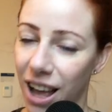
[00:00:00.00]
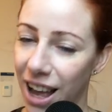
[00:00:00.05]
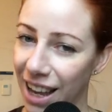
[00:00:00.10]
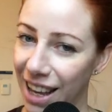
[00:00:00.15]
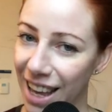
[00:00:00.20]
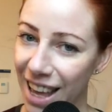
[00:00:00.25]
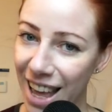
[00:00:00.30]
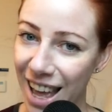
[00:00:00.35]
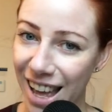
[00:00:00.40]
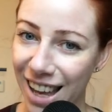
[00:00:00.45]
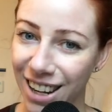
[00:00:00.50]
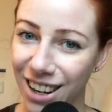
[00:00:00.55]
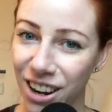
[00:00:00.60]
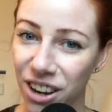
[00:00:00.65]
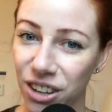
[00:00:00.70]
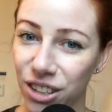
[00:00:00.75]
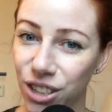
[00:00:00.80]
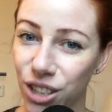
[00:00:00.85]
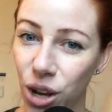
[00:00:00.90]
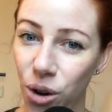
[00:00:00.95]
Again,
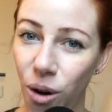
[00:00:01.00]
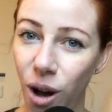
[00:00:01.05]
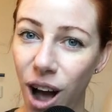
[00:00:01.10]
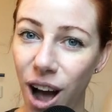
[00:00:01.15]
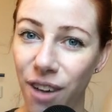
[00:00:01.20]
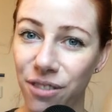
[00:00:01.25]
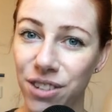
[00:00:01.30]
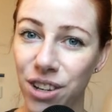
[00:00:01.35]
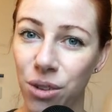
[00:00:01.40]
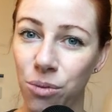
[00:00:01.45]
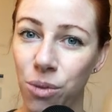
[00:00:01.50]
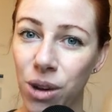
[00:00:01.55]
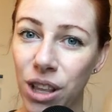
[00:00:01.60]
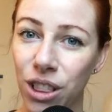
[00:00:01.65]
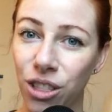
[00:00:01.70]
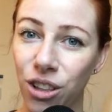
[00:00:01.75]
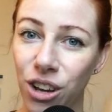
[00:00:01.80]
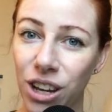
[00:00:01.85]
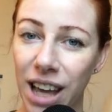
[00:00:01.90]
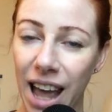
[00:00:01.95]
so often we
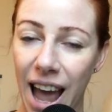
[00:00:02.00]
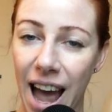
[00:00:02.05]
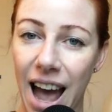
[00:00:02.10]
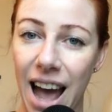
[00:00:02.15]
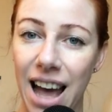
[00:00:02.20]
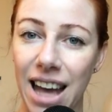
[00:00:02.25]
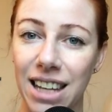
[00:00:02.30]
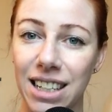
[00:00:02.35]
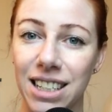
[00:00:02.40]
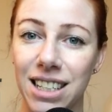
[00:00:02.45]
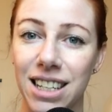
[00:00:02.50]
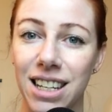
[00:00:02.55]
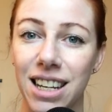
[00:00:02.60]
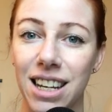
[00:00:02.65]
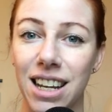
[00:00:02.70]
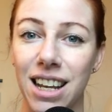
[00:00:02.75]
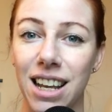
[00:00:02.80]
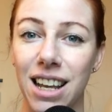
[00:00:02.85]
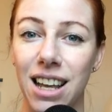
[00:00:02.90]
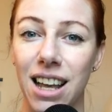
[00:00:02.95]
look at
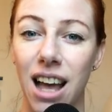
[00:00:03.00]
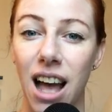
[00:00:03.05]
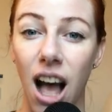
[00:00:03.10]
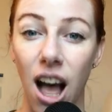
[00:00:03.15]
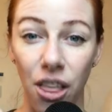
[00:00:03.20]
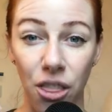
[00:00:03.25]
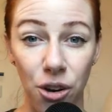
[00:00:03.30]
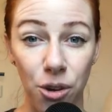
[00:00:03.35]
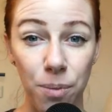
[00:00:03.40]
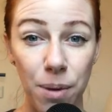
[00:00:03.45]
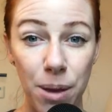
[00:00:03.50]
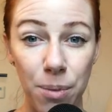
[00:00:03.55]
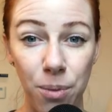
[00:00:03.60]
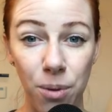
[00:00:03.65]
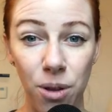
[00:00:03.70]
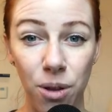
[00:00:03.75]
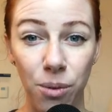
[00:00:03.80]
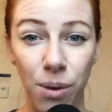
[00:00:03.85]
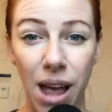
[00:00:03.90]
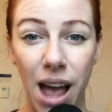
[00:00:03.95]
other
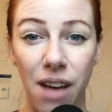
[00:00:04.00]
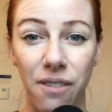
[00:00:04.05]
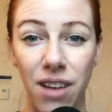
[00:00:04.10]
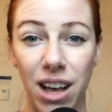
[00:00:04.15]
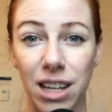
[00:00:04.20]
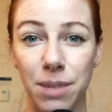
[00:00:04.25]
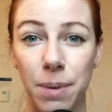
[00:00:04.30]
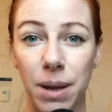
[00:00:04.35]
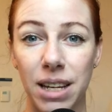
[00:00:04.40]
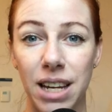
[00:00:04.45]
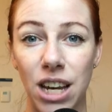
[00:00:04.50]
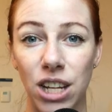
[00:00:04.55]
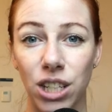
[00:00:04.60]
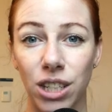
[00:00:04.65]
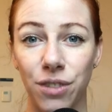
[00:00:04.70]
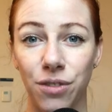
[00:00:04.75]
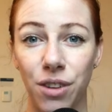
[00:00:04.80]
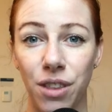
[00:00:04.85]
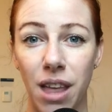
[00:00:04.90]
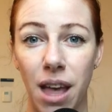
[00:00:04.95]
people and we have
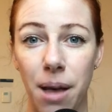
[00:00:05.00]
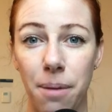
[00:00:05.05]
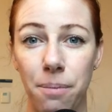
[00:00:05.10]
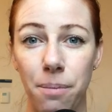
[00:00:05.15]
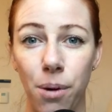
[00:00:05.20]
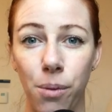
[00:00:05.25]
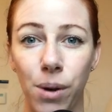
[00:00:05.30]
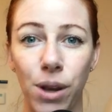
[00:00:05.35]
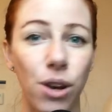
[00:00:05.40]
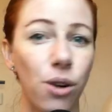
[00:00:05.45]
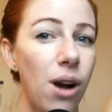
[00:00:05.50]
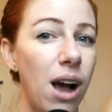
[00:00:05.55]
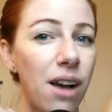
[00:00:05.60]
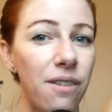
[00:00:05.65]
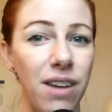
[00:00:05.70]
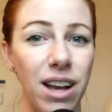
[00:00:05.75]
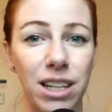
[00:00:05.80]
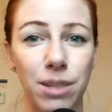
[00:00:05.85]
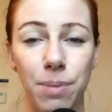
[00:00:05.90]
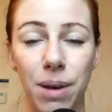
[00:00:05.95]
expectations for them, but we don't
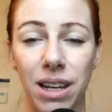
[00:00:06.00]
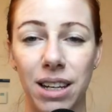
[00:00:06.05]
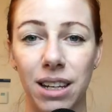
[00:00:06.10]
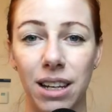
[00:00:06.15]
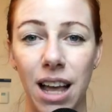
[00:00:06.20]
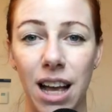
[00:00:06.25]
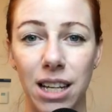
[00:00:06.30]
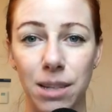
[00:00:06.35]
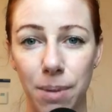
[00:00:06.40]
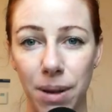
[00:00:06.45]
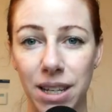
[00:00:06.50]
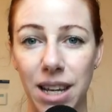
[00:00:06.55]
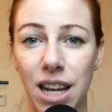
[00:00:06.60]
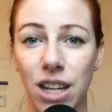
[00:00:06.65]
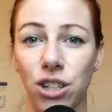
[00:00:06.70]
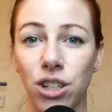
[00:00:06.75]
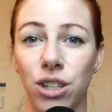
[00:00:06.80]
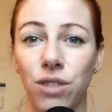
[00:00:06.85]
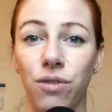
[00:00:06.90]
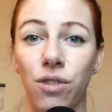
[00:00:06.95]
have expect-
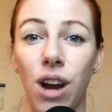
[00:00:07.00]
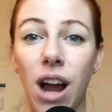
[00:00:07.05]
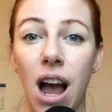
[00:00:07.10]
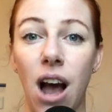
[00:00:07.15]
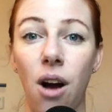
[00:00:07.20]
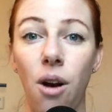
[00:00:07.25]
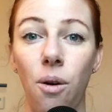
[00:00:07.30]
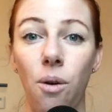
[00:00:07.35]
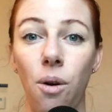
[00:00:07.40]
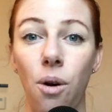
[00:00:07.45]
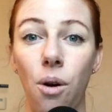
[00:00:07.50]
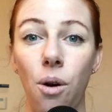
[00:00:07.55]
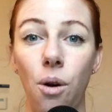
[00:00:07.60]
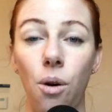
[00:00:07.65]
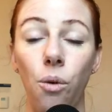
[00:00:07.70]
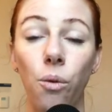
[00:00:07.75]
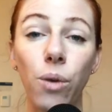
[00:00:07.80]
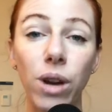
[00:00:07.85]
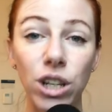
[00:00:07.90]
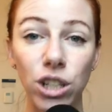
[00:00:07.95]
expectations for how
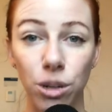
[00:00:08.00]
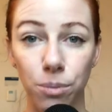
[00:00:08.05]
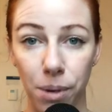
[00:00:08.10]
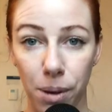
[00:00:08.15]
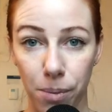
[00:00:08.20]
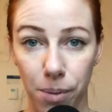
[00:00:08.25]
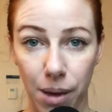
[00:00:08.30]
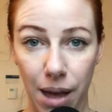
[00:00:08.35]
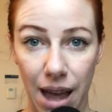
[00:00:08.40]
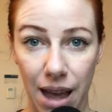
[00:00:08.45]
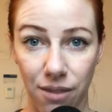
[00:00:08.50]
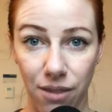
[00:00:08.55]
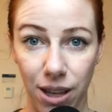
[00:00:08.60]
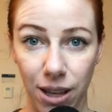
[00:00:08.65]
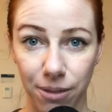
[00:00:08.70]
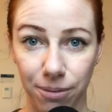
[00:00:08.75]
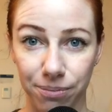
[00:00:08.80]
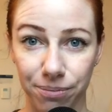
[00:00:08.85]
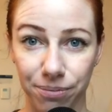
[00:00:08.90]
we should be behaving.